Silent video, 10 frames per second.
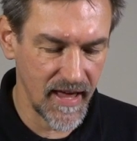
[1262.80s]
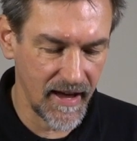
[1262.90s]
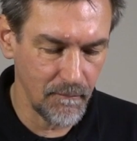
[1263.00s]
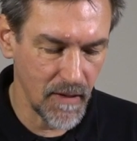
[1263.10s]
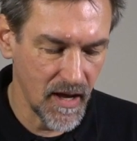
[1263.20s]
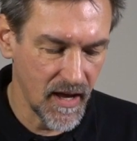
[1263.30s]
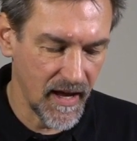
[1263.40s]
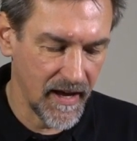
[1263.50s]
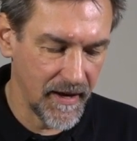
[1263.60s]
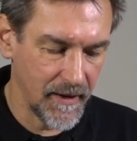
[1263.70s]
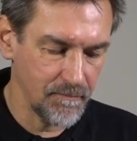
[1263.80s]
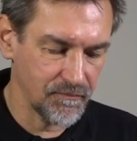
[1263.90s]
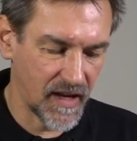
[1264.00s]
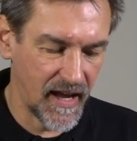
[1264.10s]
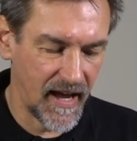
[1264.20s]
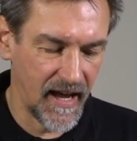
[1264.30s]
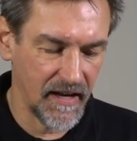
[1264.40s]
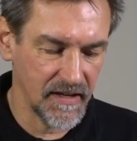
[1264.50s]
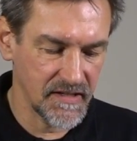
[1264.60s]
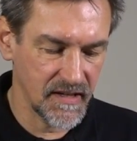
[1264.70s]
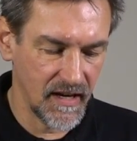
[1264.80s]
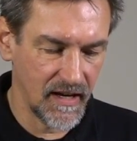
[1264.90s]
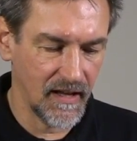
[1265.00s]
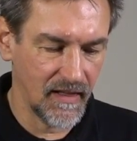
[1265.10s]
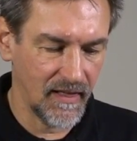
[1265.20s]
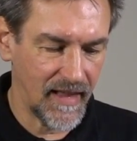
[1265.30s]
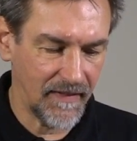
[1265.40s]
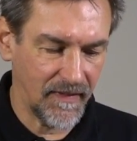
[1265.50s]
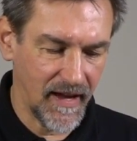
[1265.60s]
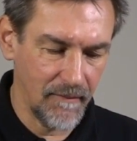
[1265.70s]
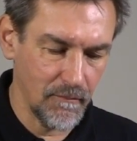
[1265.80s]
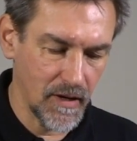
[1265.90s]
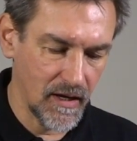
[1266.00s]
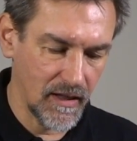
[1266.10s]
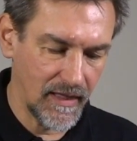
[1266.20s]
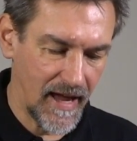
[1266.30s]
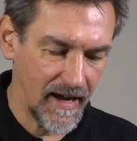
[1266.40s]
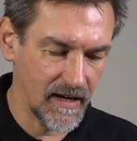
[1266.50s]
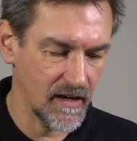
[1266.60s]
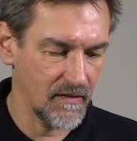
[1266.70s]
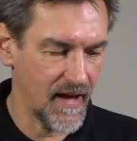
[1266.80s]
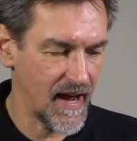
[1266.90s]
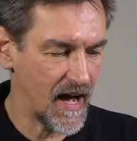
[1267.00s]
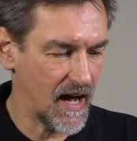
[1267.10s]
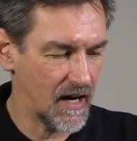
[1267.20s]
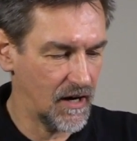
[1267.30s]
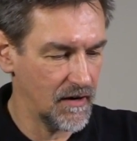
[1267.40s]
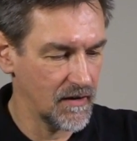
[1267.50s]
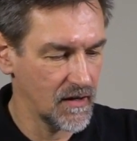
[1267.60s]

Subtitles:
them, and let them like they are.